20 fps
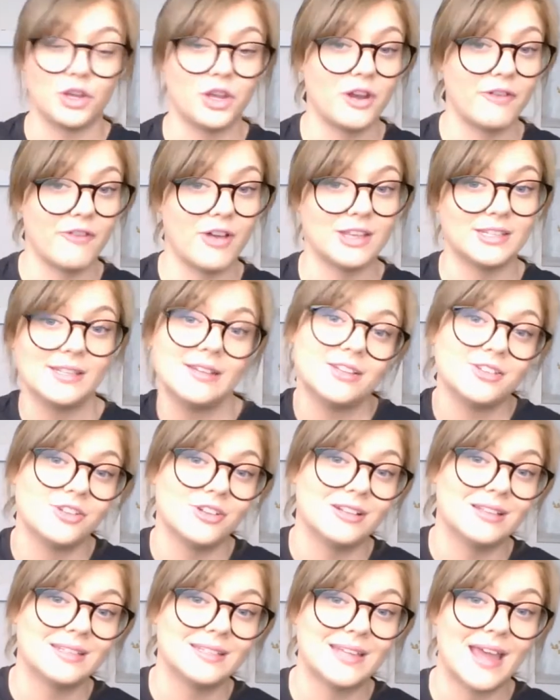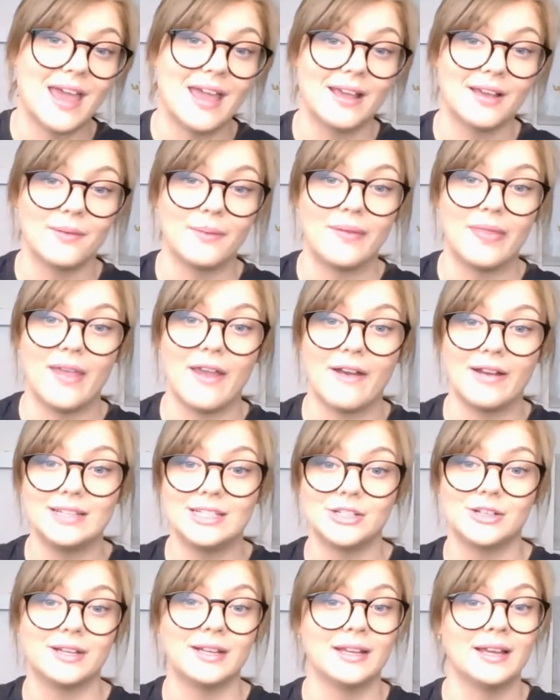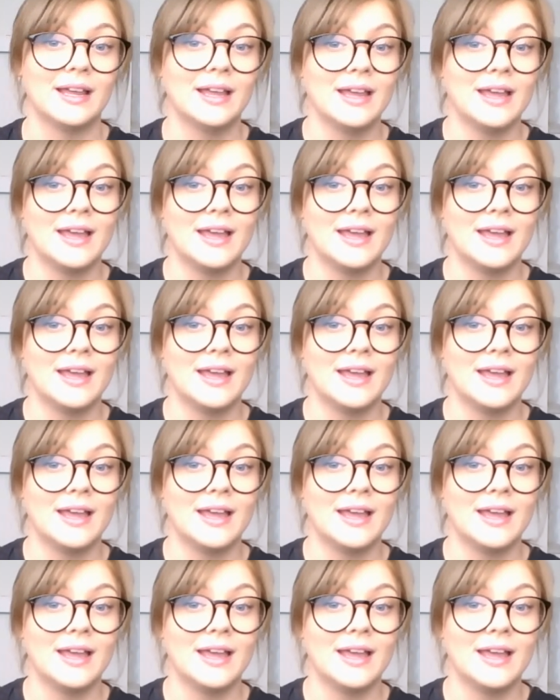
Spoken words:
university students take when they're entering